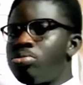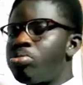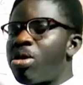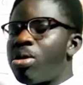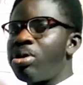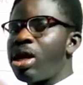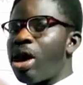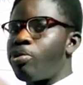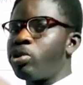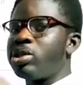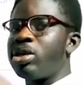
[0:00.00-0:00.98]
probably
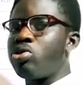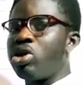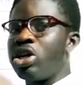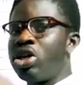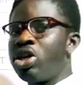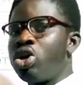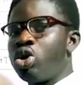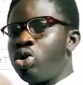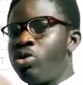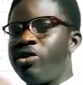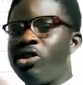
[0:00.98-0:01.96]
approached the boy,
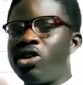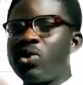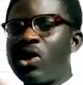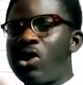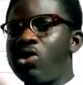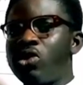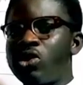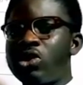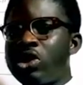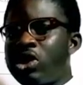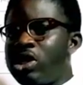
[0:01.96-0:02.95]
you find out whether or
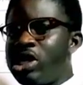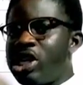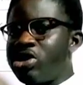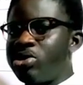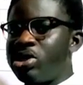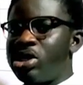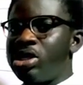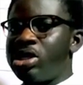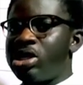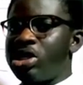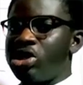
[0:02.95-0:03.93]
not the assumption
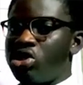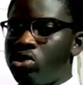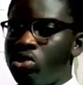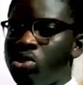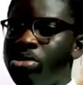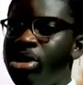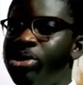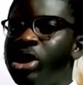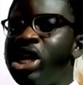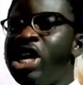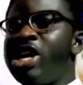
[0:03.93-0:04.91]
is true.
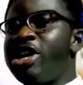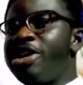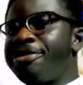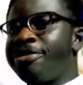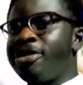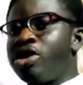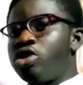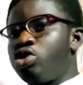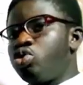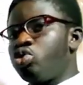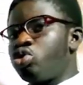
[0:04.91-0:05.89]
Maybe if
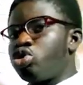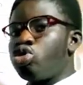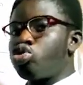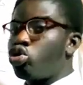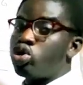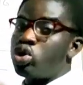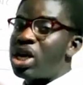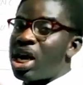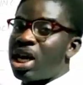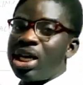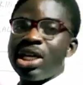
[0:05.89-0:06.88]
you don't go to
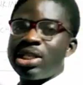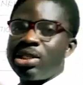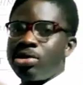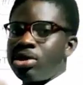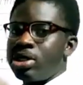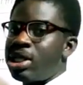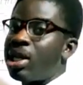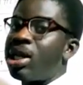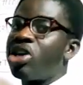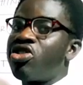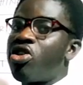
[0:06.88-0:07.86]
that class, that
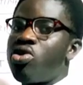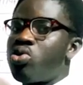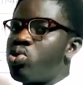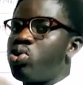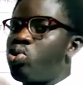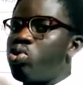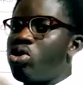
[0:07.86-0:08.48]
lecturer will